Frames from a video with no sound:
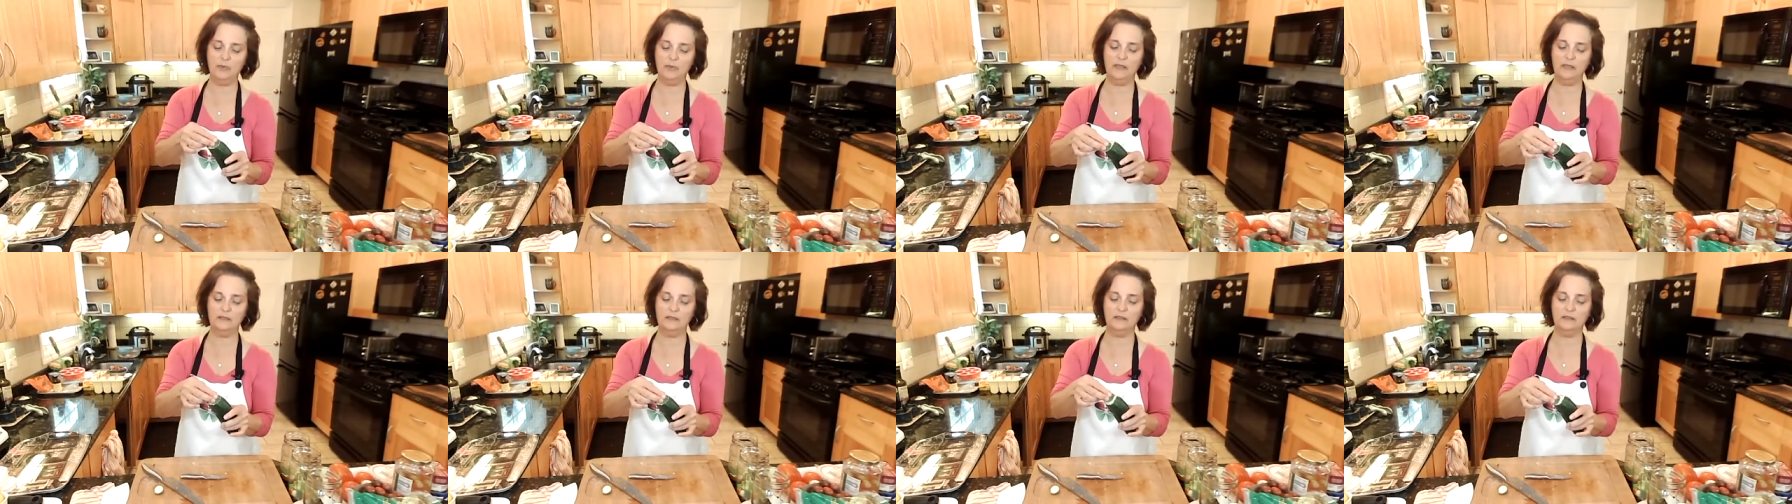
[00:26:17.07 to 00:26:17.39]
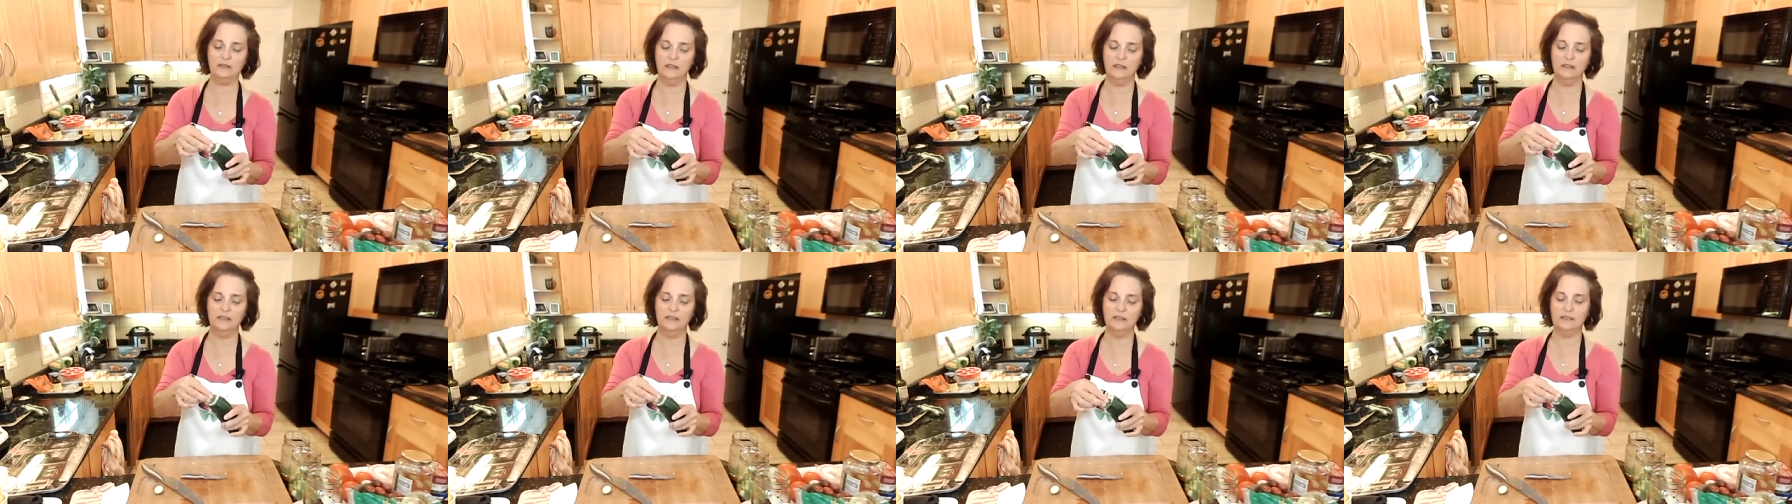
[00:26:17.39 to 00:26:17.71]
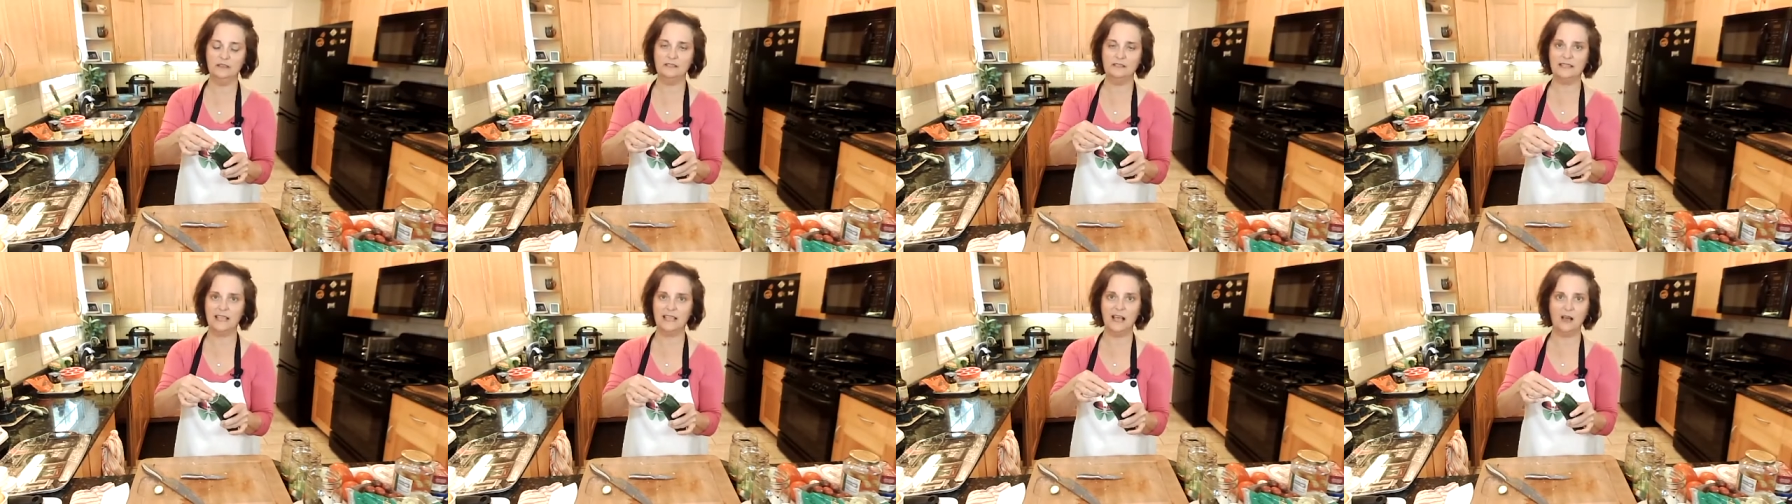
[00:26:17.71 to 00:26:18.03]
and
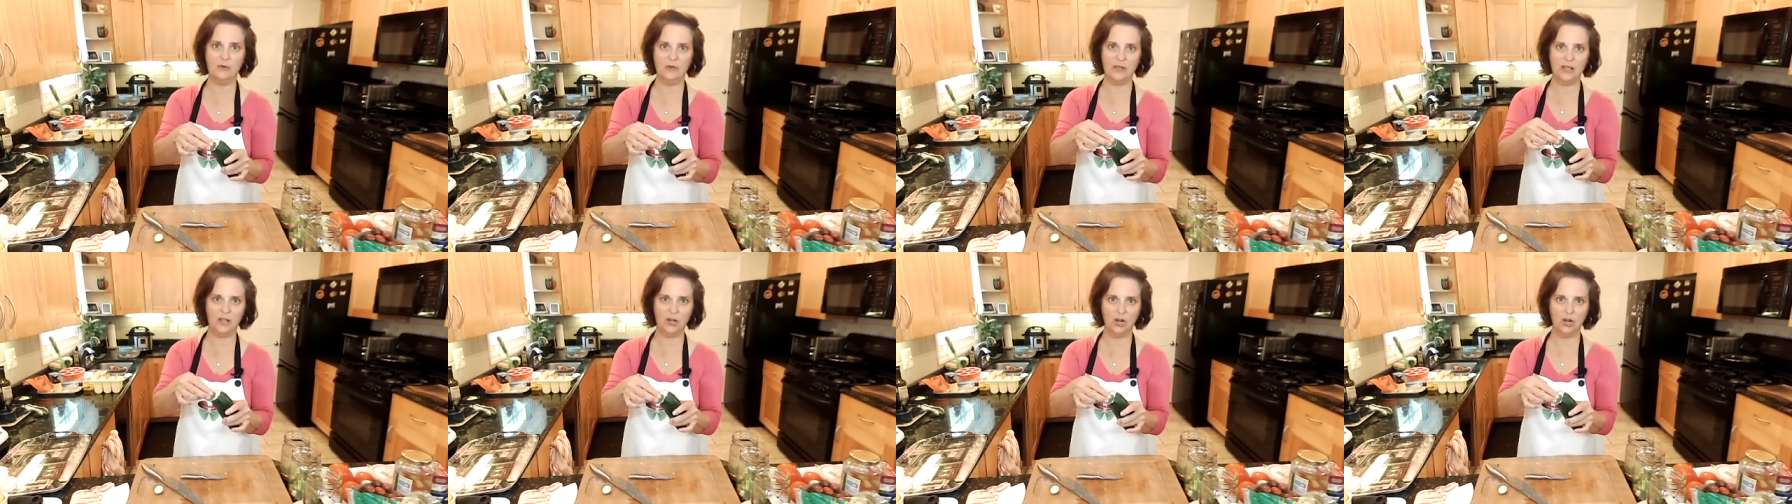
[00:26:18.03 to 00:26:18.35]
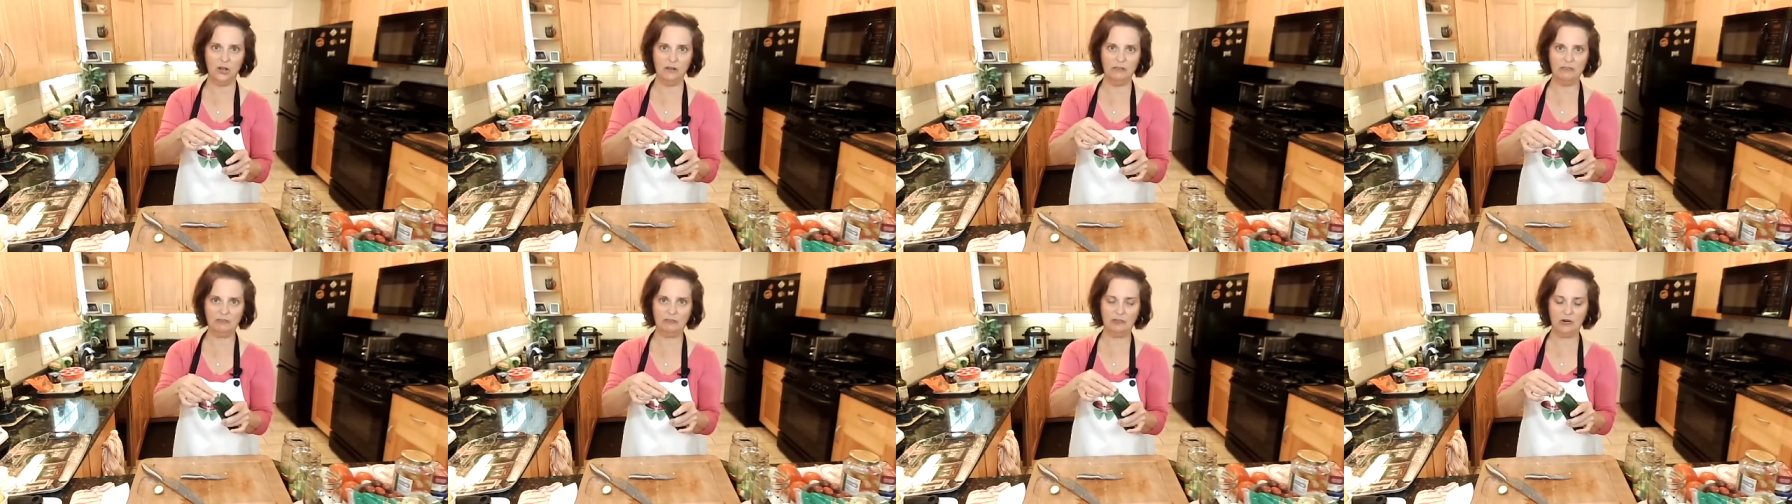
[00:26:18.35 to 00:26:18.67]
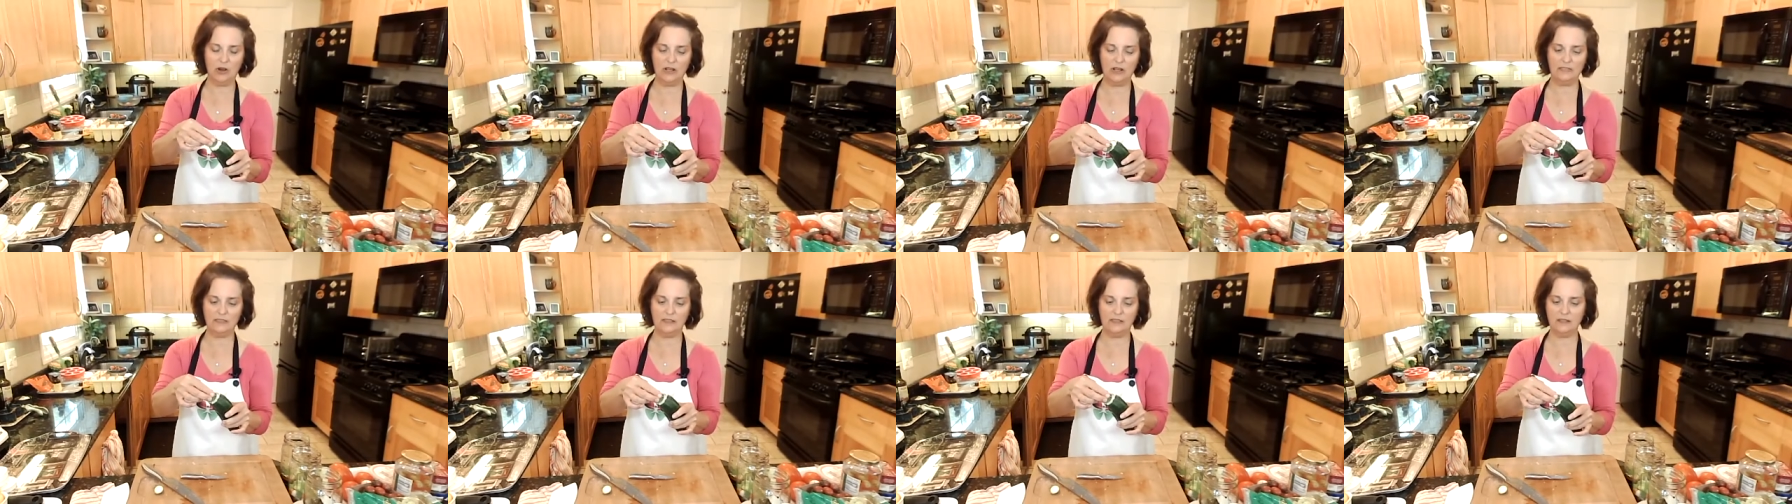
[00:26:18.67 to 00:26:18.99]
you see how it got all
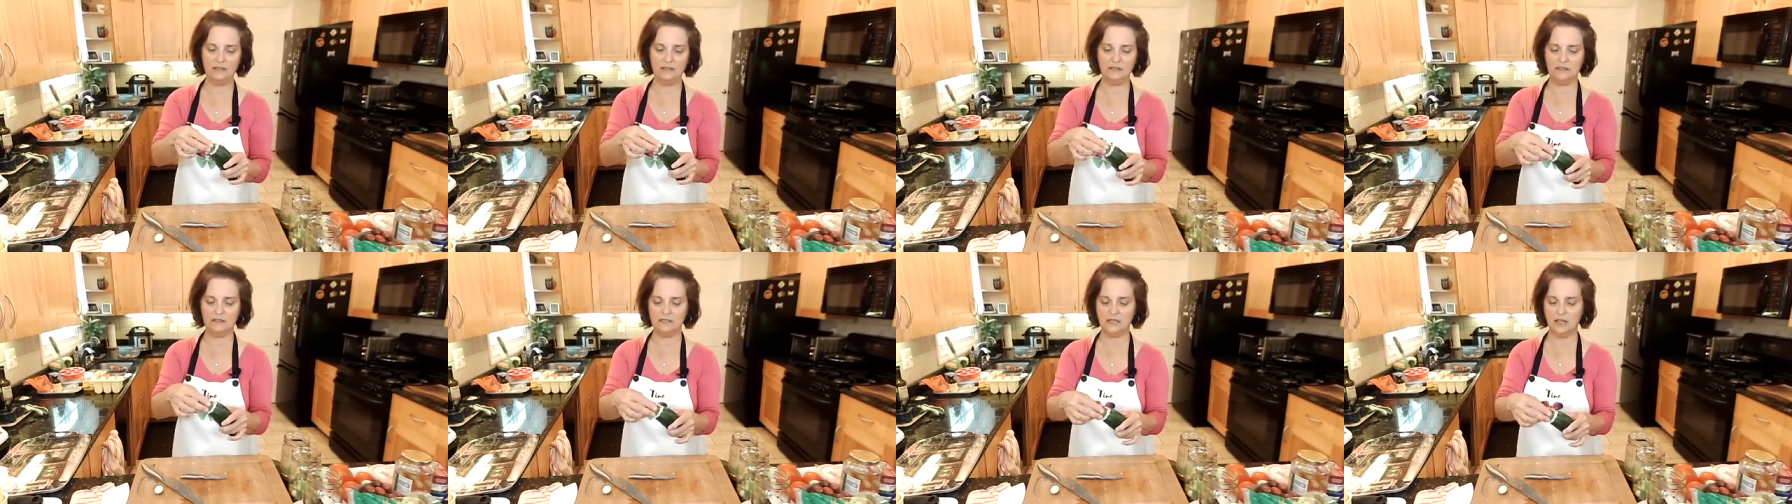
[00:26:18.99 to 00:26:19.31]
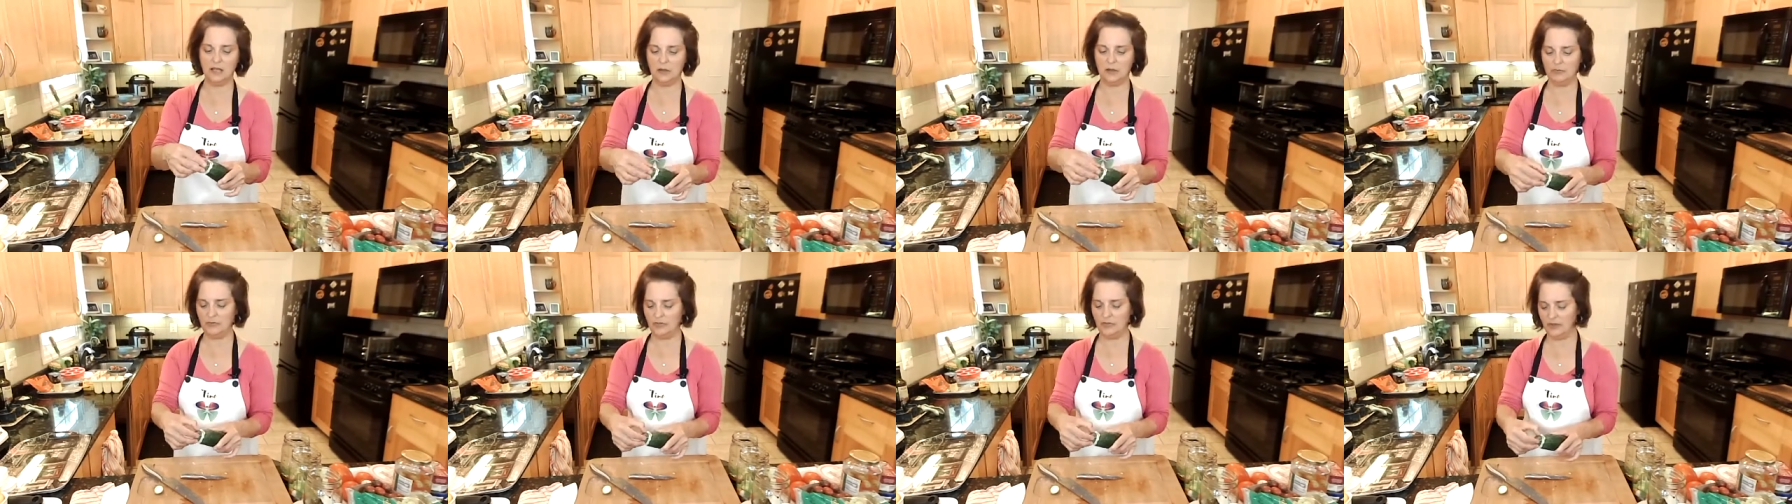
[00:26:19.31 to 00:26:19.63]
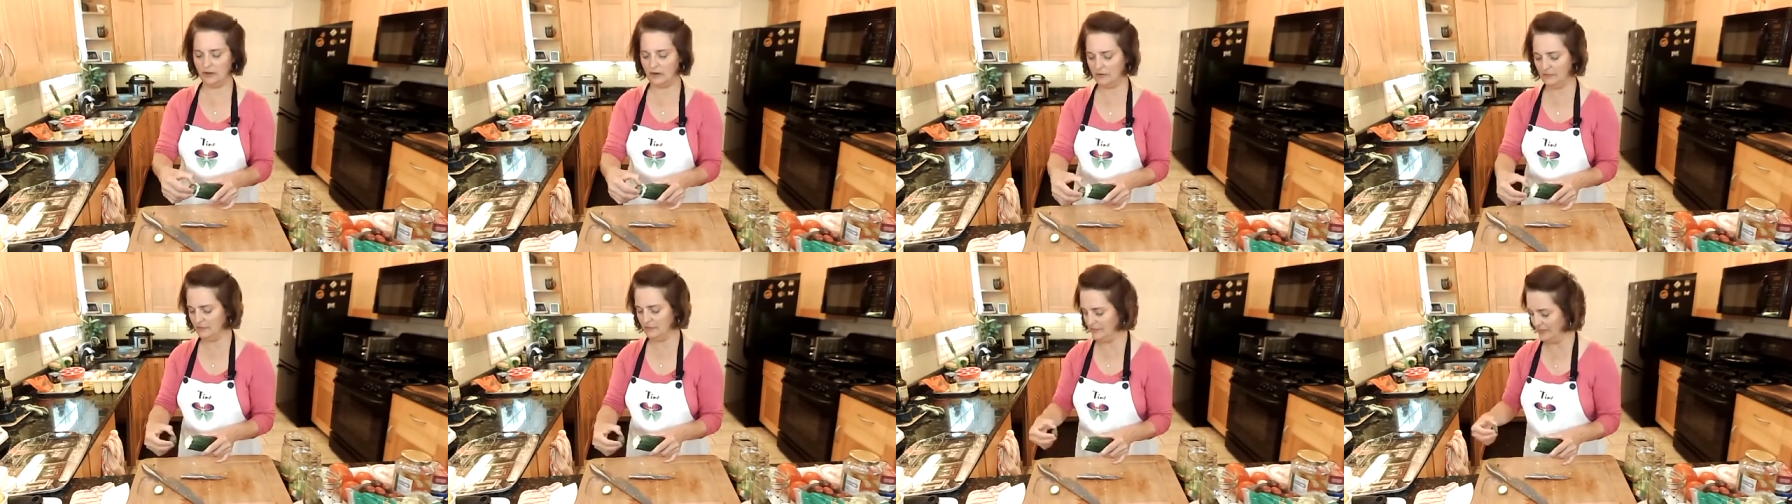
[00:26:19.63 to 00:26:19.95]
frothy at the top
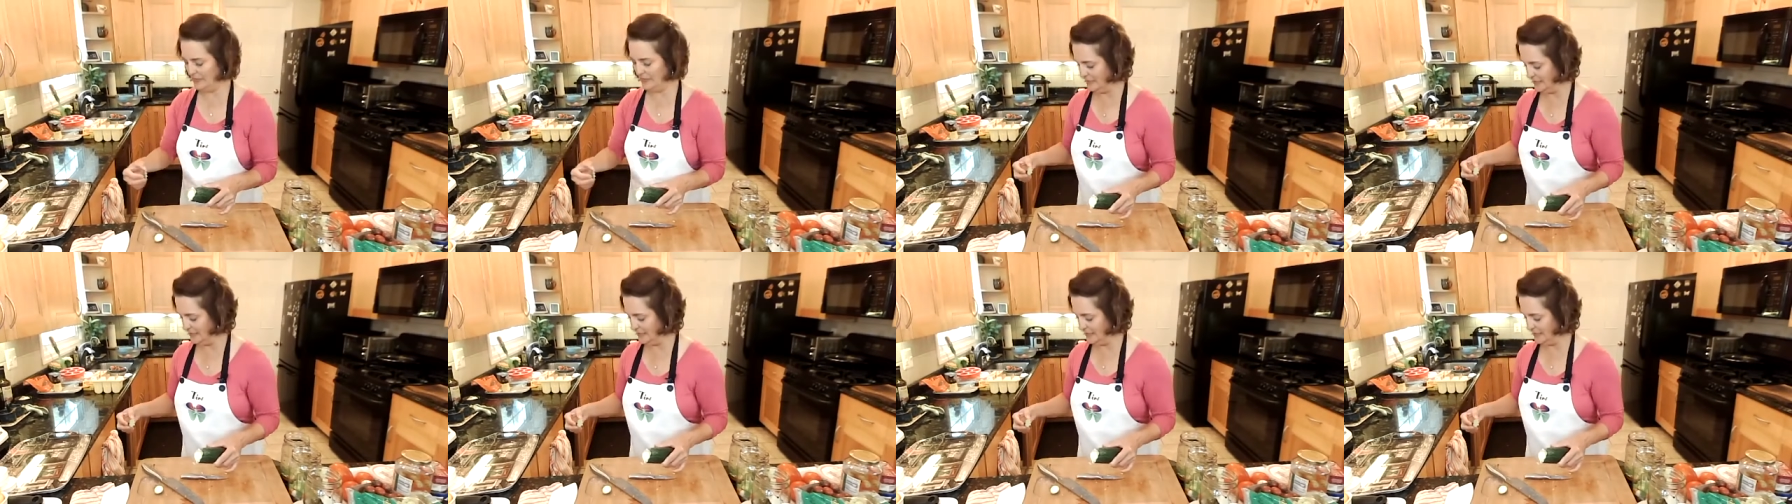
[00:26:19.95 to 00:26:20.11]
there?